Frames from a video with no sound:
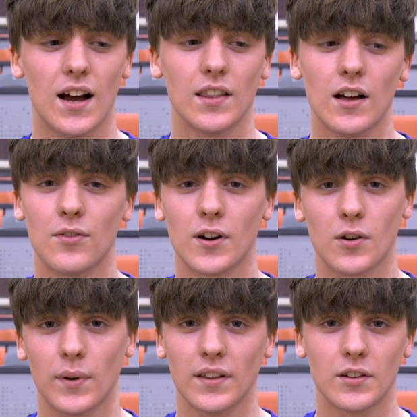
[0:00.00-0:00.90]
I love our
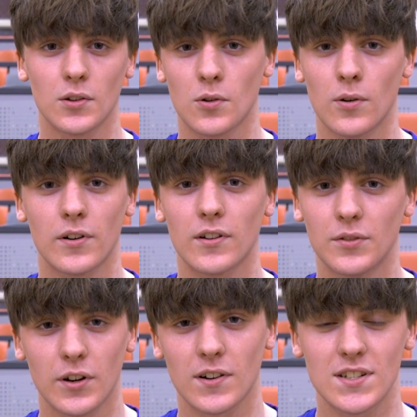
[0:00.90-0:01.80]
quaint little corner
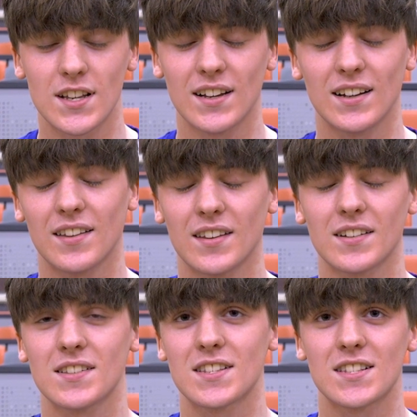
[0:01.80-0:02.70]
of New York State. I
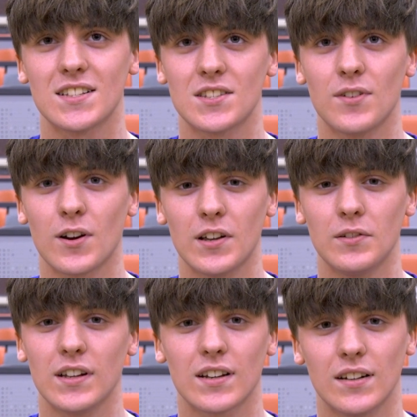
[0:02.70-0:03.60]
think it's, it's very
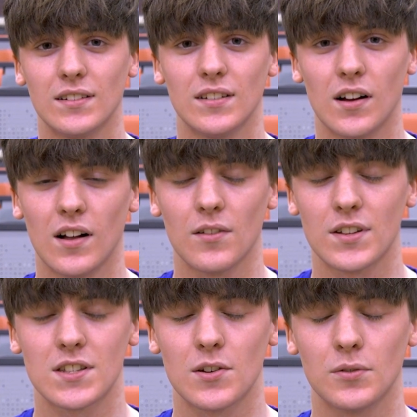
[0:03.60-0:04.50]
unique in all
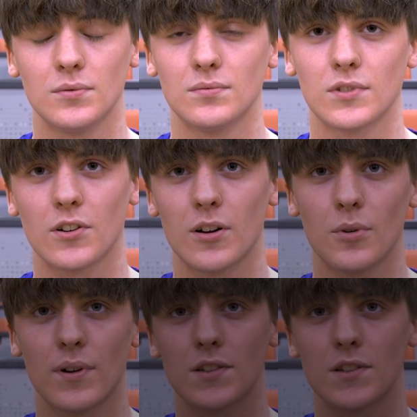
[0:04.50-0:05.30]
of its own incredible